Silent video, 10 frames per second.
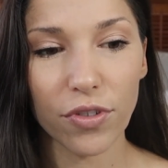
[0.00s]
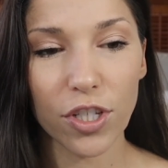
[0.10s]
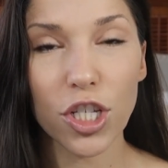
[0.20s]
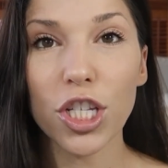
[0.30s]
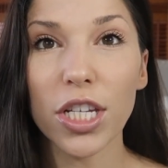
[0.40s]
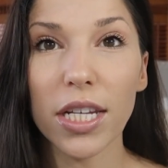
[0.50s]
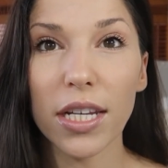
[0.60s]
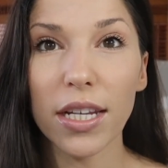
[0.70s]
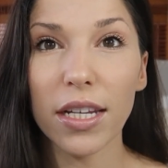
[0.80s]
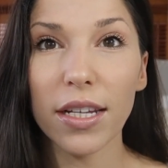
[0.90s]

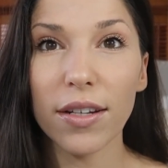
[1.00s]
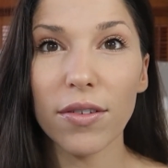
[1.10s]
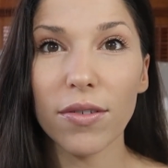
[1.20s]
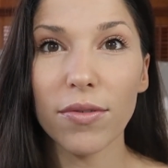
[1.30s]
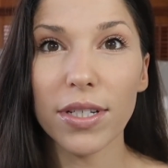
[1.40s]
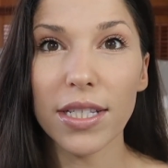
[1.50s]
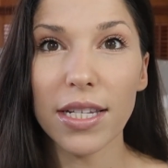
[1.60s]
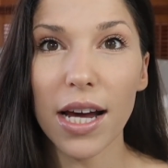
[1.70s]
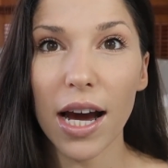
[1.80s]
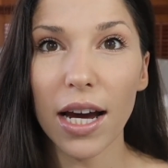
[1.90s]
she was
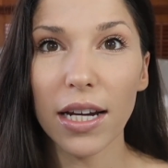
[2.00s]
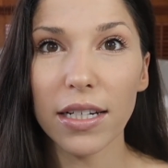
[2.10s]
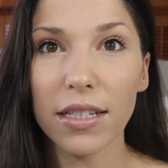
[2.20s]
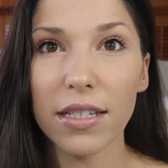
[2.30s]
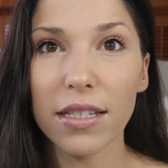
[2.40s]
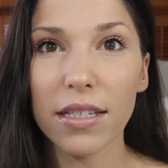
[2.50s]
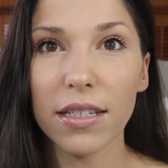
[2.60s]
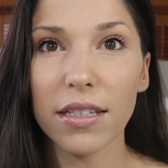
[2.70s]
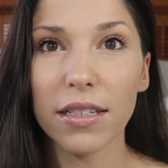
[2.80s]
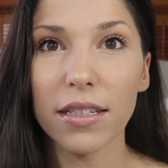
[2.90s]
not
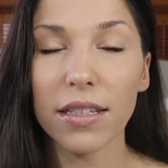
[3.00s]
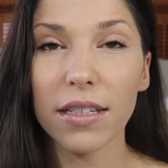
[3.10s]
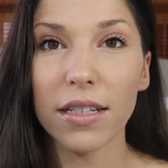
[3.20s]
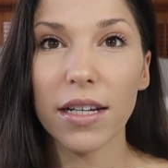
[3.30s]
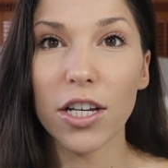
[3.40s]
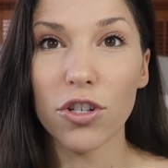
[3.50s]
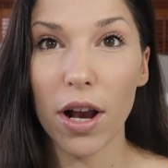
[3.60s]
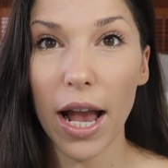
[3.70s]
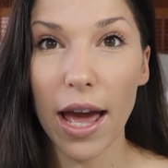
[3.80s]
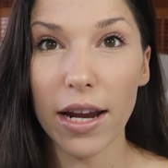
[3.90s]
a
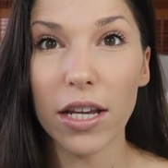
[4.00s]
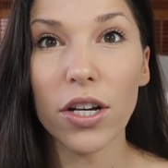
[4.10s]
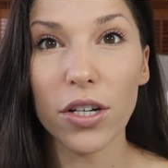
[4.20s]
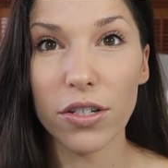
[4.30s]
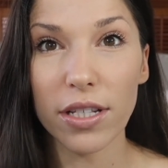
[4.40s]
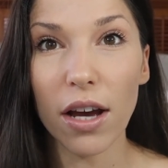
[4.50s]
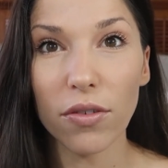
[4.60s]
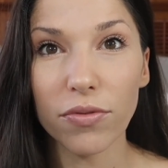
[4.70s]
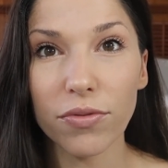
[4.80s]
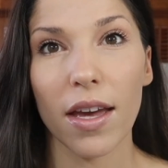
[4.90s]
drug addict
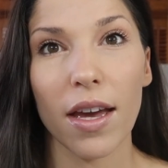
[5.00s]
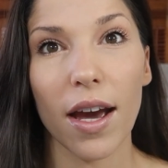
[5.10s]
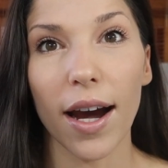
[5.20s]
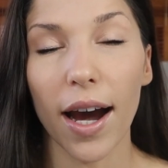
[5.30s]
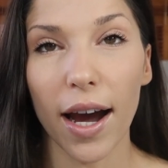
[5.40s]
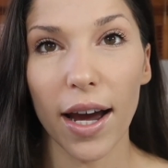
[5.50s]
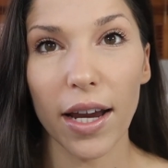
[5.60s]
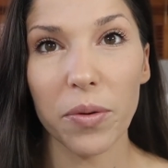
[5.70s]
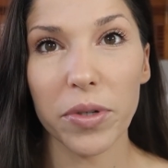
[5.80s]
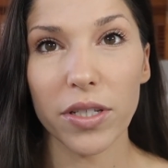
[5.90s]
herself.
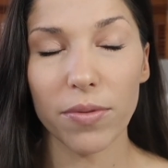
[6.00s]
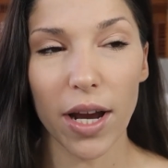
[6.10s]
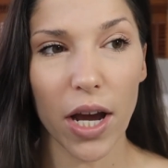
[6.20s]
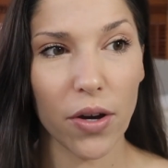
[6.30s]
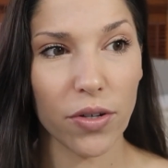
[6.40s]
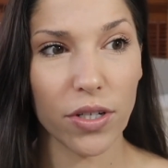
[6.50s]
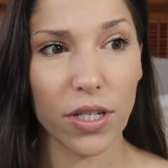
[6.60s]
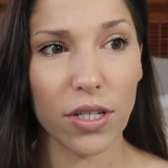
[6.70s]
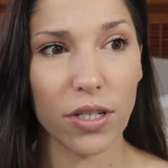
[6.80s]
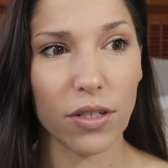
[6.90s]
I was
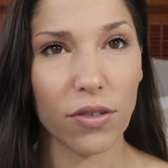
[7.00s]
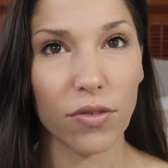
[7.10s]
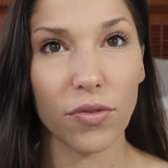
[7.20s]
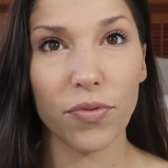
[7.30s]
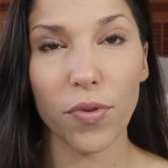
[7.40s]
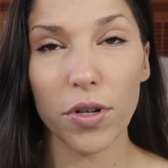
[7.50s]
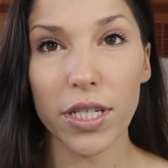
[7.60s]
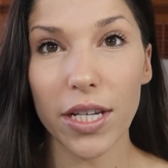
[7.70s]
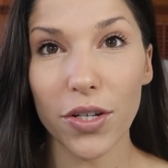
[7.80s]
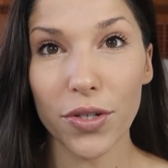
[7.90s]
around
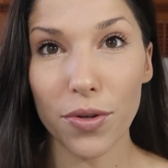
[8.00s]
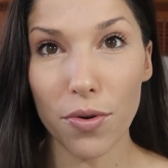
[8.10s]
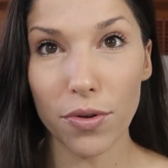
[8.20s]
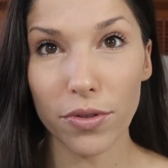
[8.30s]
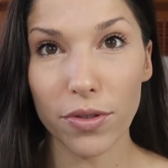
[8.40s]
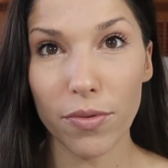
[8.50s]
14 years old